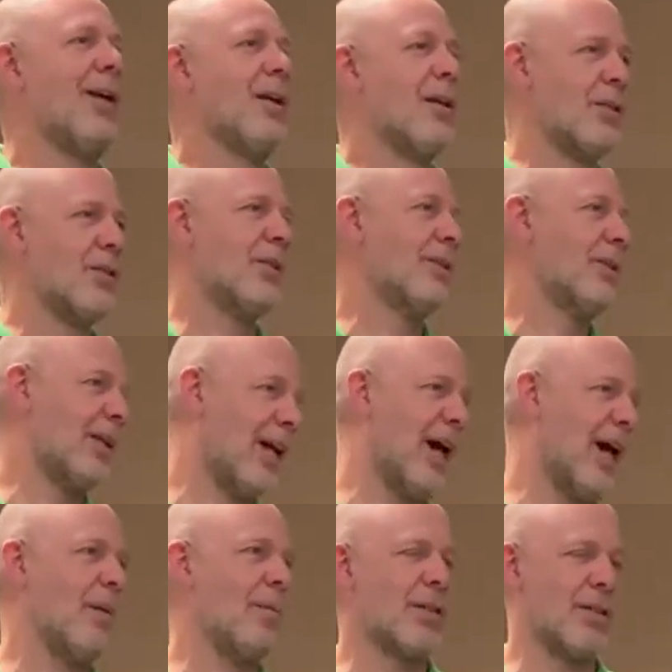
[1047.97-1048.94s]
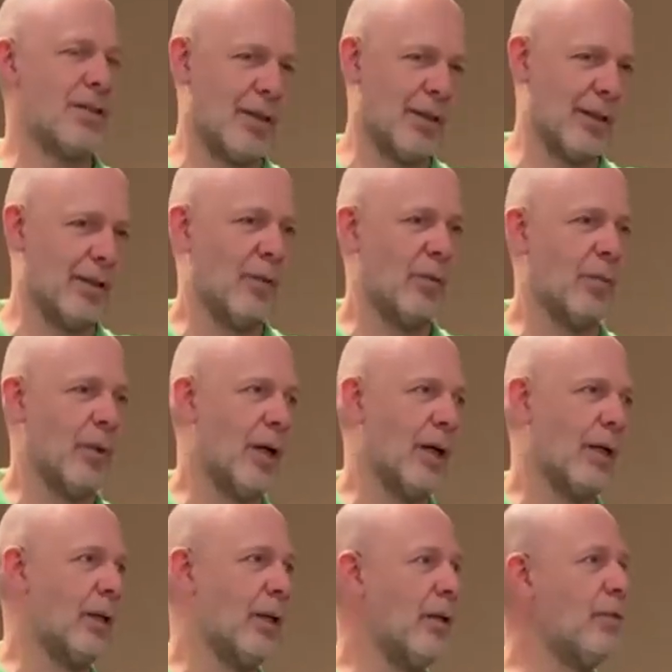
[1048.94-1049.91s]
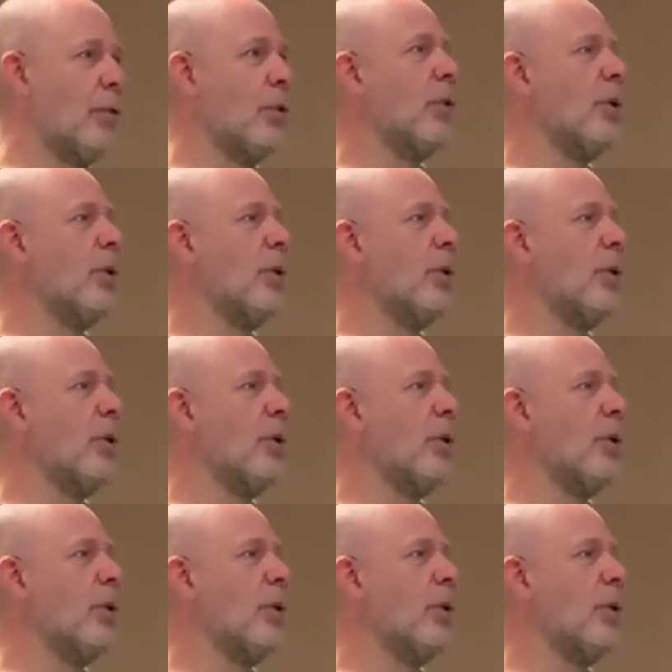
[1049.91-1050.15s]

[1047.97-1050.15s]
So the comments are, well, if you